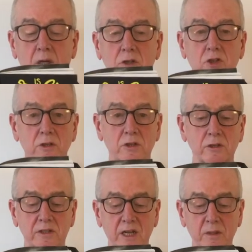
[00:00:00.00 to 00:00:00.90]
John
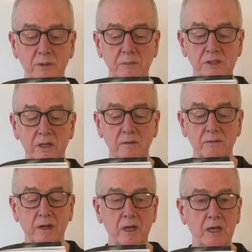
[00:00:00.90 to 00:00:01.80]
couldn't help himself.
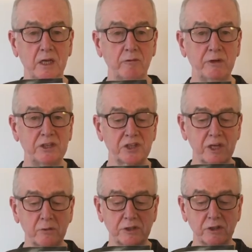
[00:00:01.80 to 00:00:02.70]
He reached
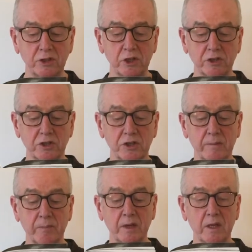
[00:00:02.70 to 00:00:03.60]
out to touch.
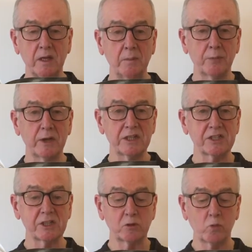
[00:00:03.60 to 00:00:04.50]
He
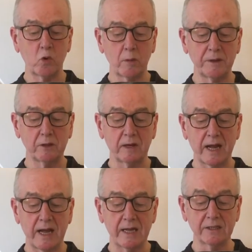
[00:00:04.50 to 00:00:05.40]
pressed his warm young
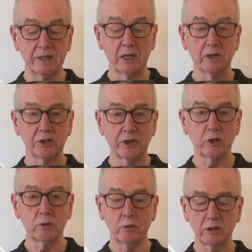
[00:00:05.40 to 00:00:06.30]
hand to
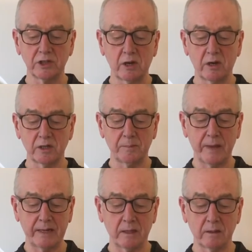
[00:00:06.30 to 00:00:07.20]
cold, hard
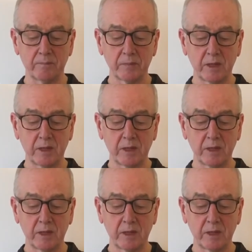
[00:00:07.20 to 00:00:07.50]
metal.